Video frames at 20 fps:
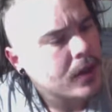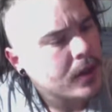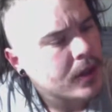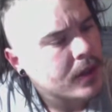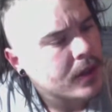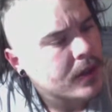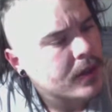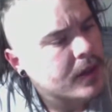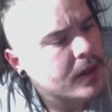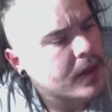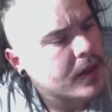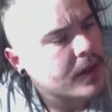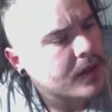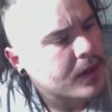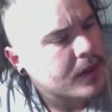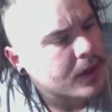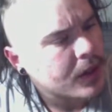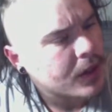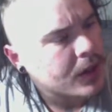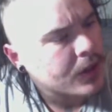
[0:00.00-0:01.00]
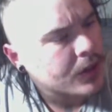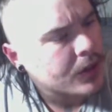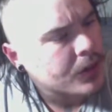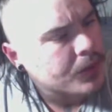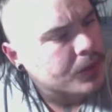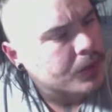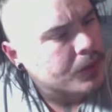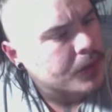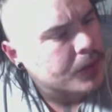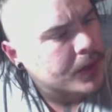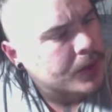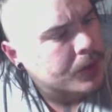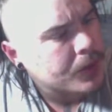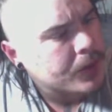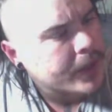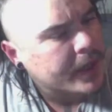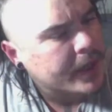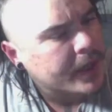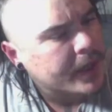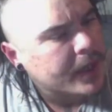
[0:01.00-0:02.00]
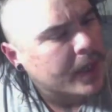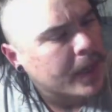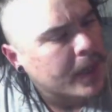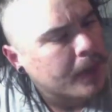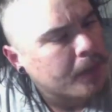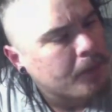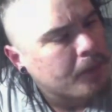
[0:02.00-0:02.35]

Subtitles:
It says it goes between what